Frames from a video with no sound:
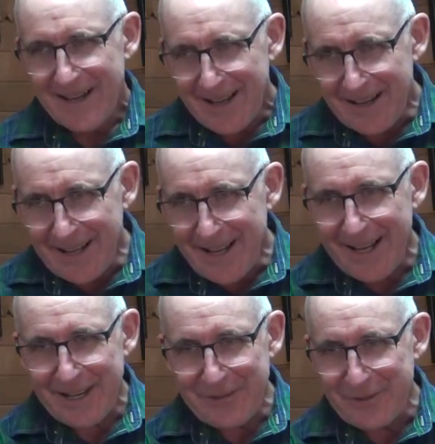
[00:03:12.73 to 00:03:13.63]
and he
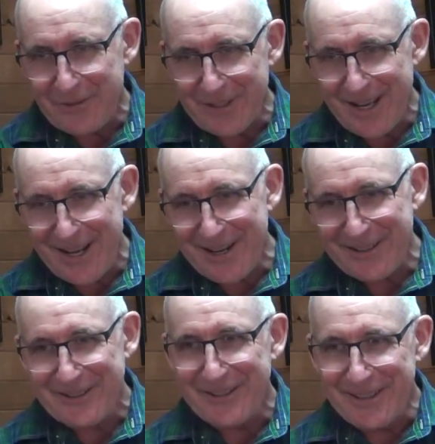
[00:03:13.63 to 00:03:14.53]
hands a cigar
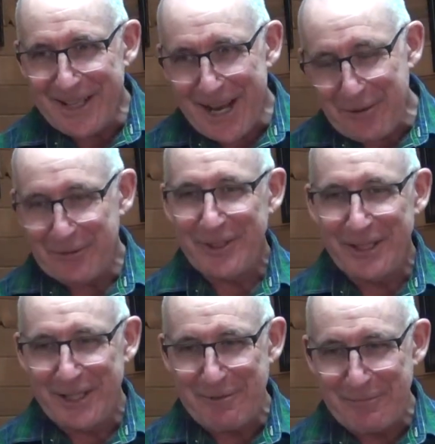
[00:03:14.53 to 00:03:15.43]
to the guy who's going
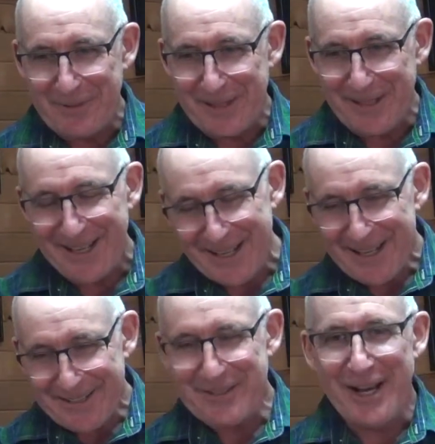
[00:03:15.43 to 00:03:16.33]
to give him the
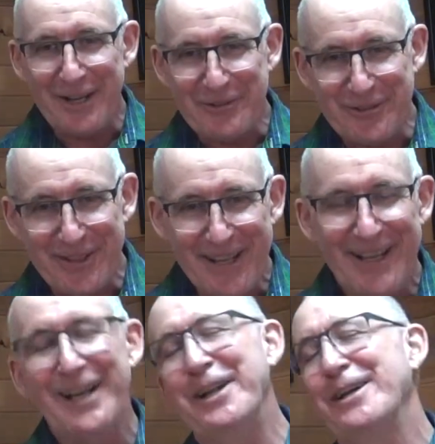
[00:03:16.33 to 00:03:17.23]
test,
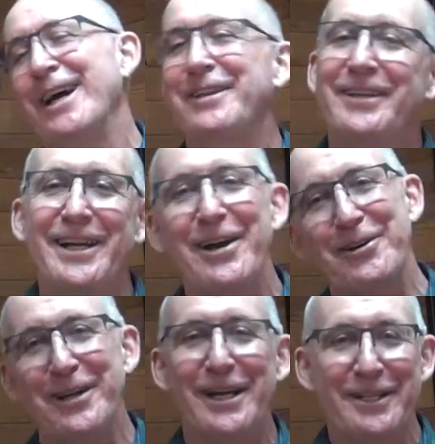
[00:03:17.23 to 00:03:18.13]
and it got the guy all
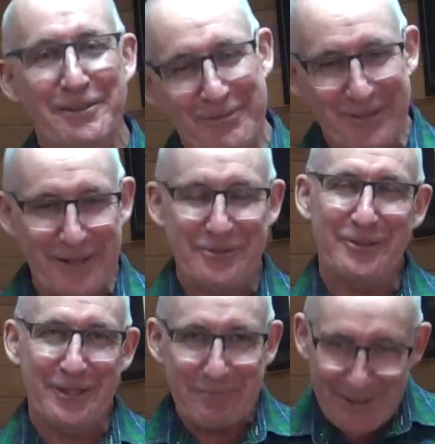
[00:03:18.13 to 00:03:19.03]
kind of
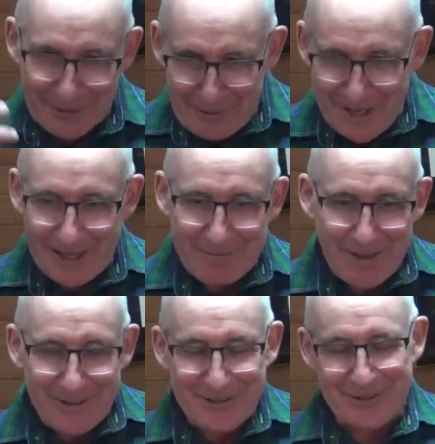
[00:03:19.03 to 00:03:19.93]
flustered, and my
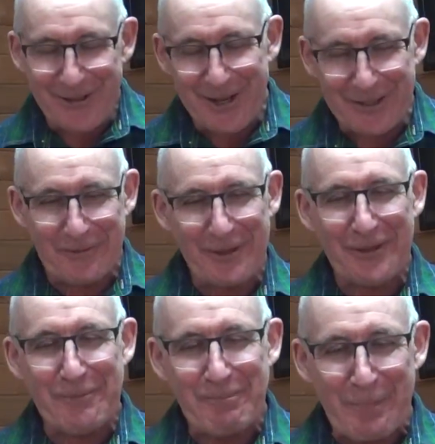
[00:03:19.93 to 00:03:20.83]
grandfather's talking with
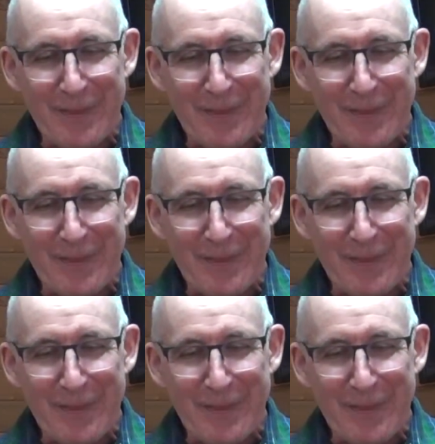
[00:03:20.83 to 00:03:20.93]
him.